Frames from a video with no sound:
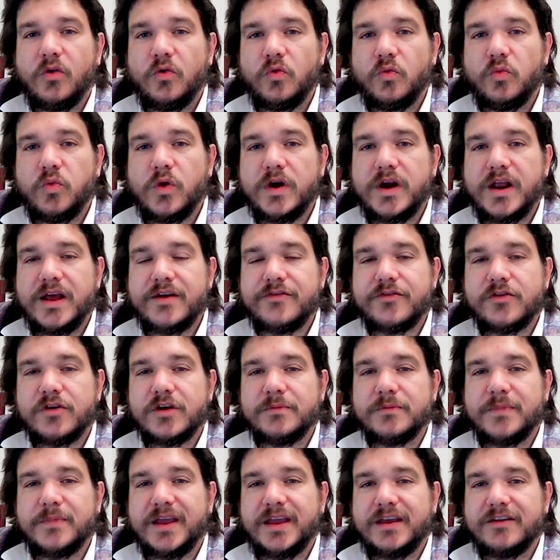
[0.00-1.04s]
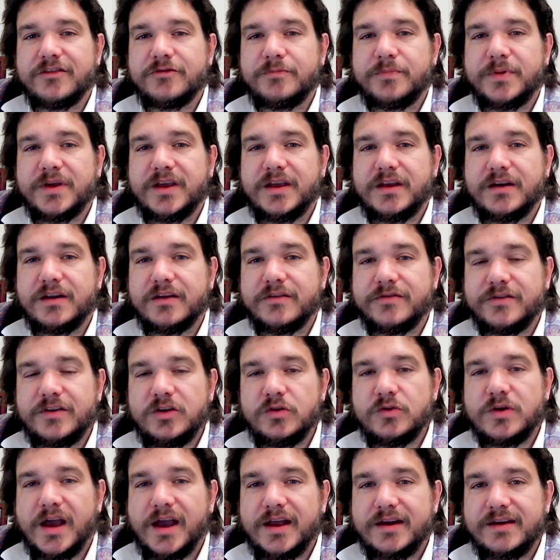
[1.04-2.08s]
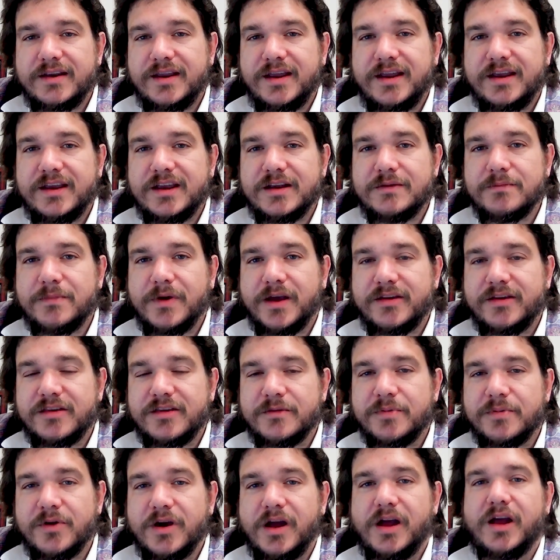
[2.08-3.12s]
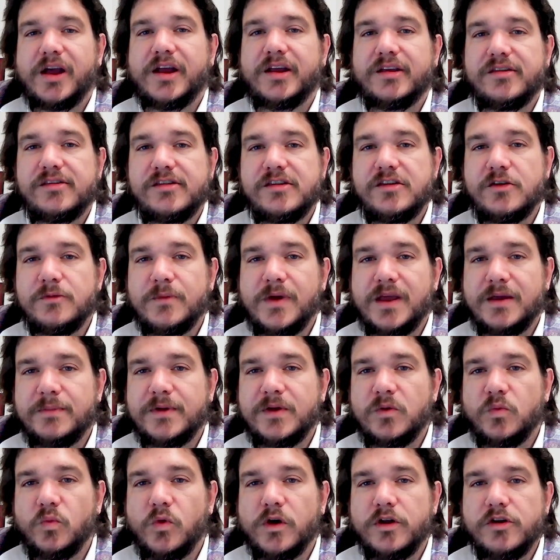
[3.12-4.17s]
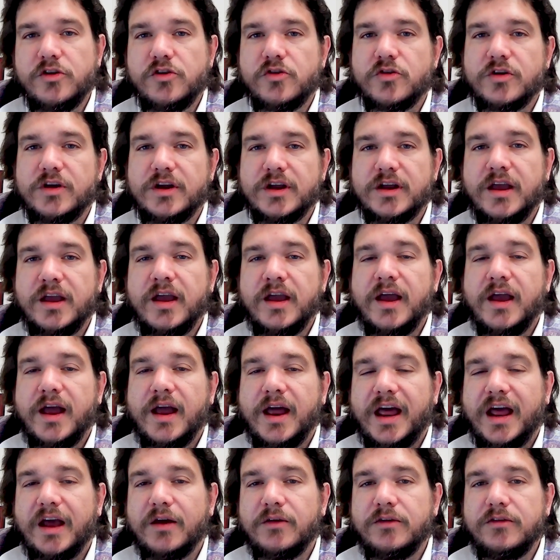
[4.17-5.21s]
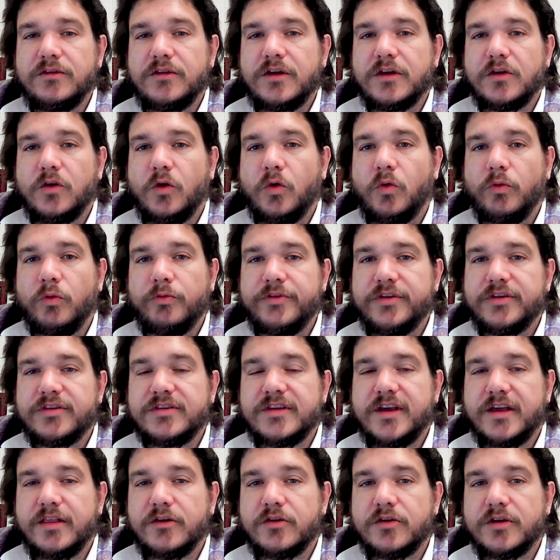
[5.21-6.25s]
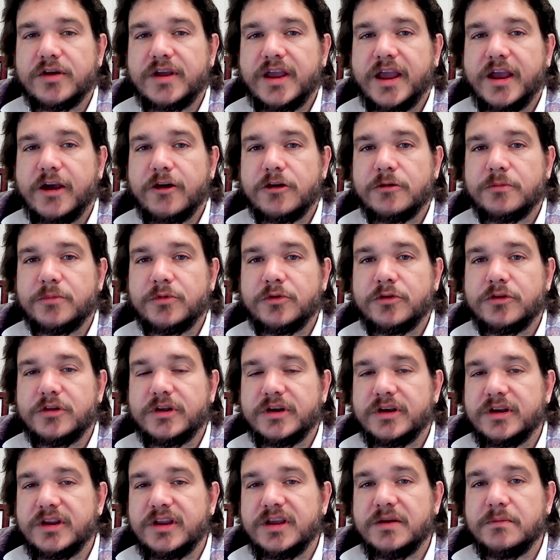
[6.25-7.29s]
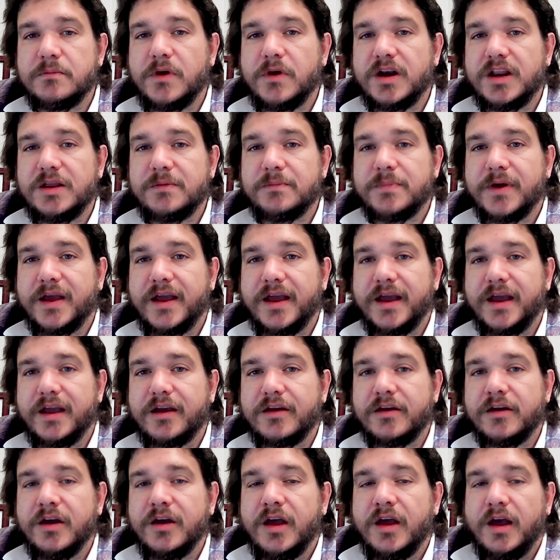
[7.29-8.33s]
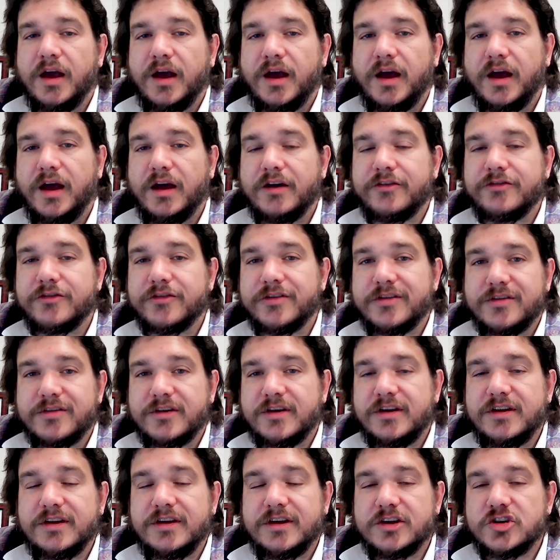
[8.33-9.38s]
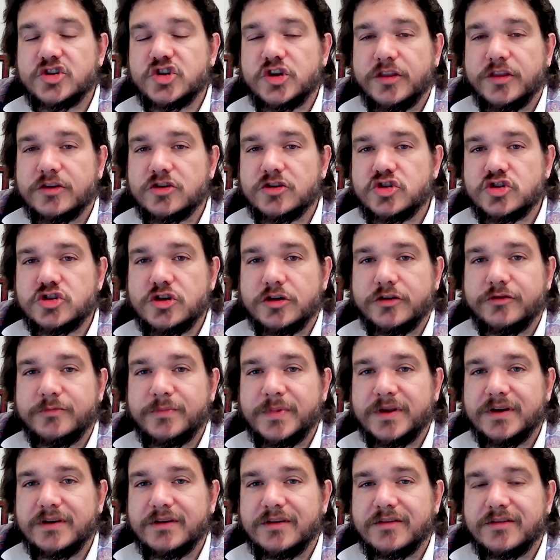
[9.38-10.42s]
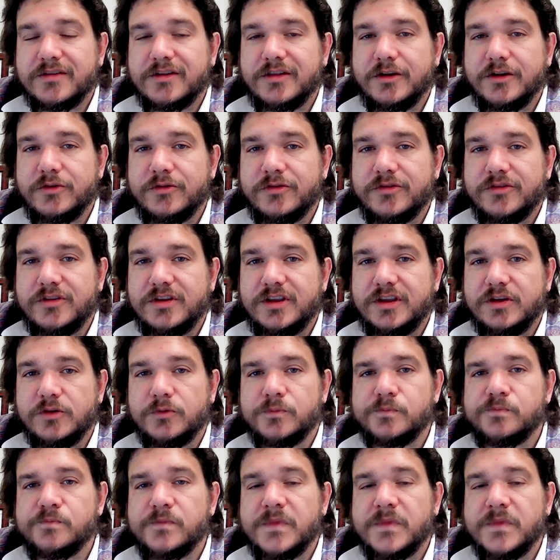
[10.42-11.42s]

whatever it may have been, if you got taken by surprise, you may be wondering how you can hold the seller accountable and get money back for this condition that should have been disclosed to you.